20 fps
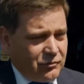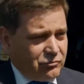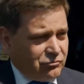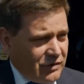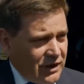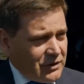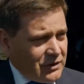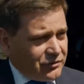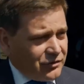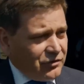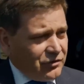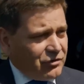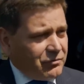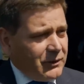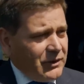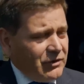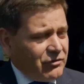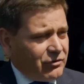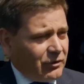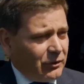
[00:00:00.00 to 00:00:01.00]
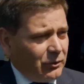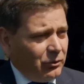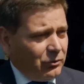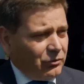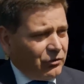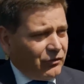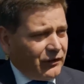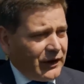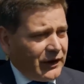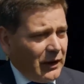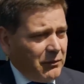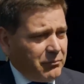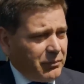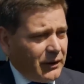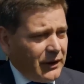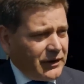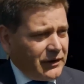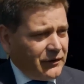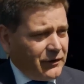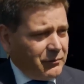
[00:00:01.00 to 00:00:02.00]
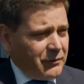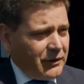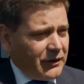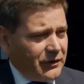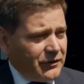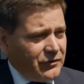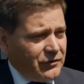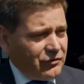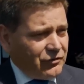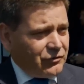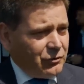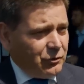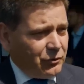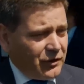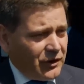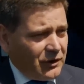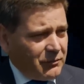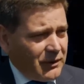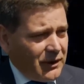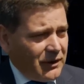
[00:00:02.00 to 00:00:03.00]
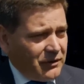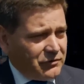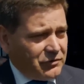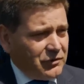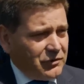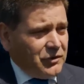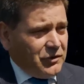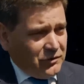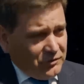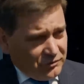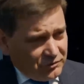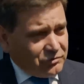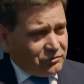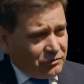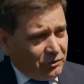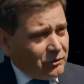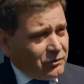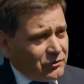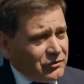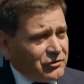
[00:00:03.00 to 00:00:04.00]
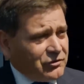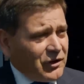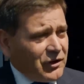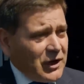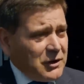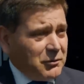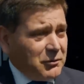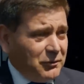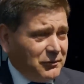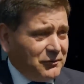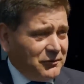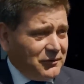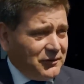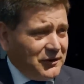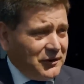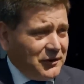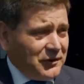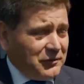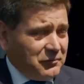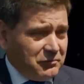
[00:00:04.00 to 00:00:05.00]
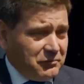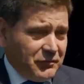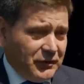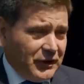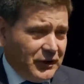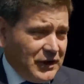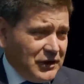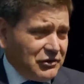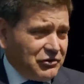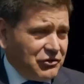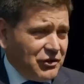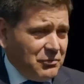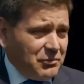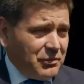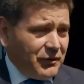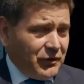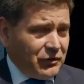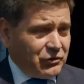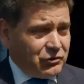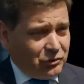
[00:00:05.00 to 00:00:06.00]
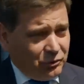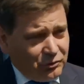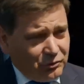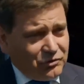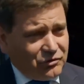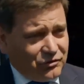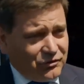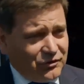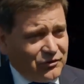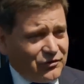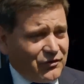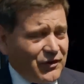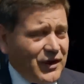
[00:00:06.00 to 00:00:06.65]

rousing speech to launch the campaign in the Midlands, talking about strong and stable leadership and the choice that's